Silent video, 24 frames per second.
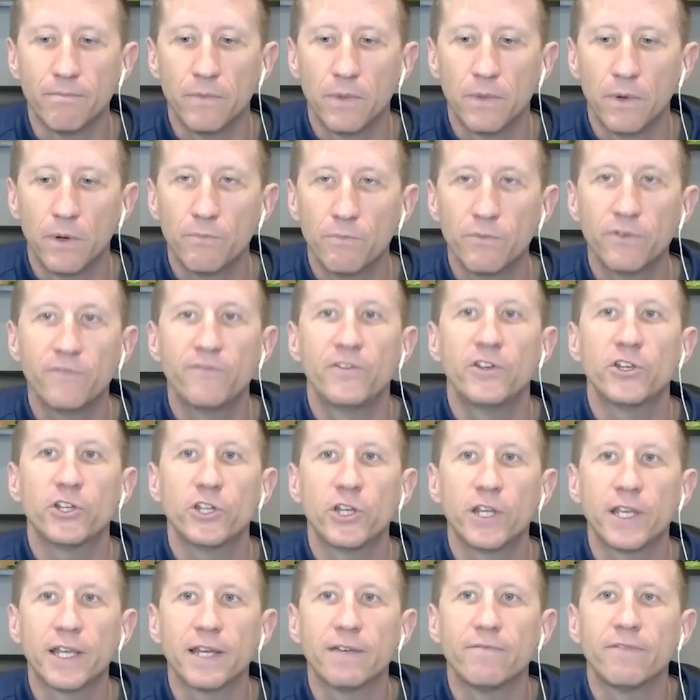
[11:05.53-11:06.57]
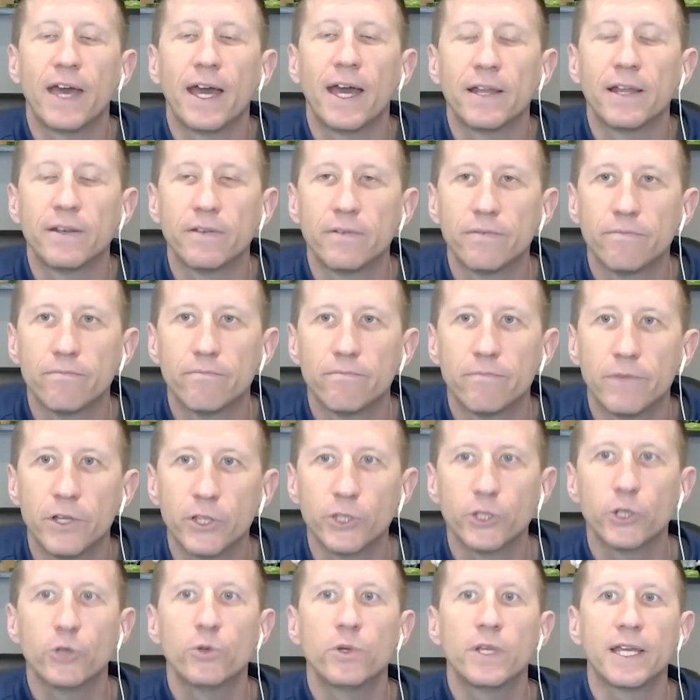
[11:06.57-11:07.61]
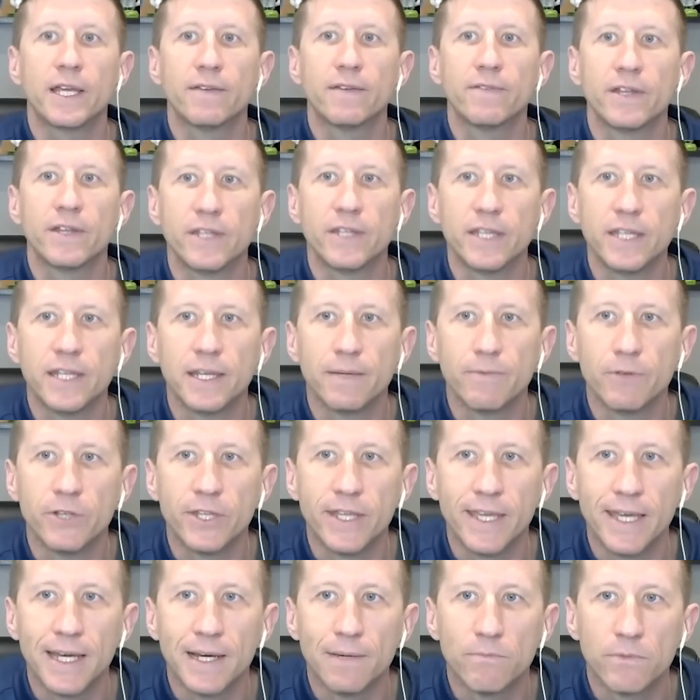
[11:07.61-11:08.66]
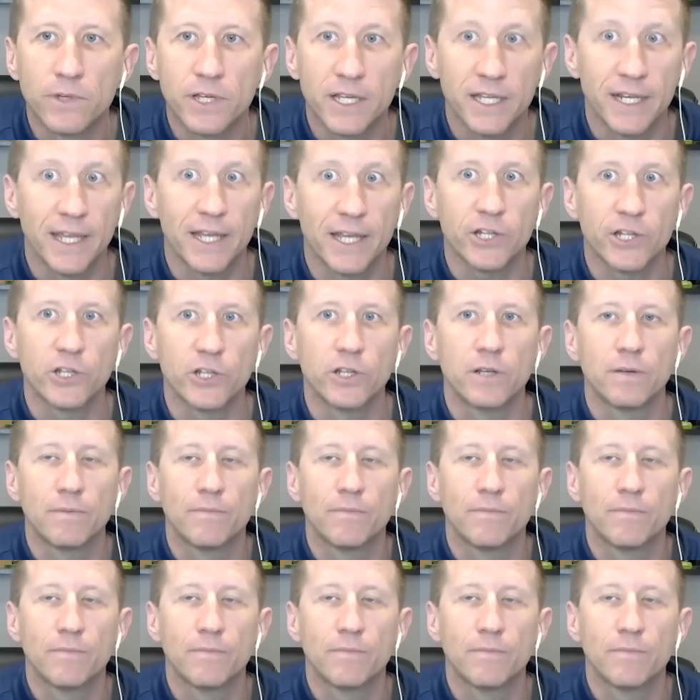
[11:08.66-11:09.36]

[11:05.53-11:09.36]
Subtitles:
provisioning of that and tuning of that DWDM connection.